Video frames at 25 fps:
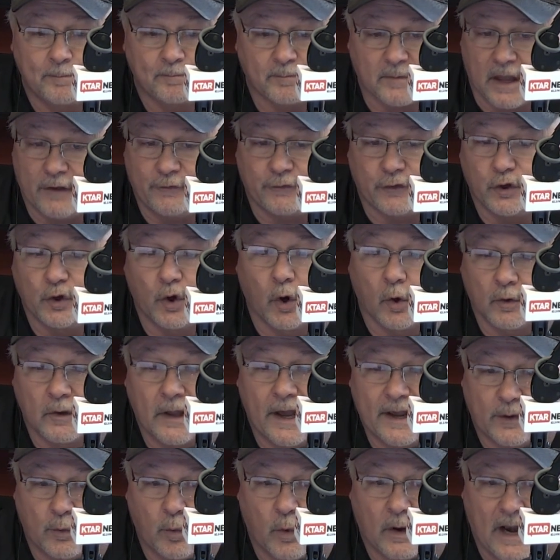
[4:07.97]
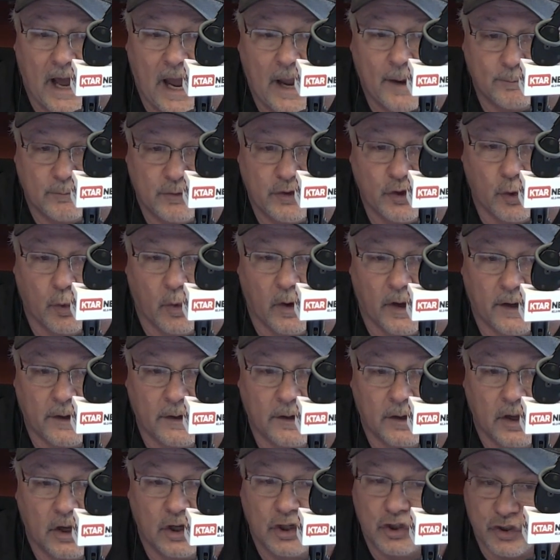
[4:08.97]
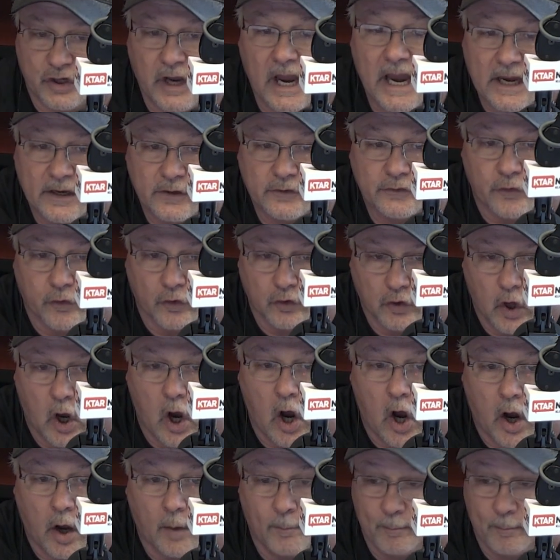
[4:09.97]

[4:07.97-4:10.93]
If you don't like what I'm doing, change the law.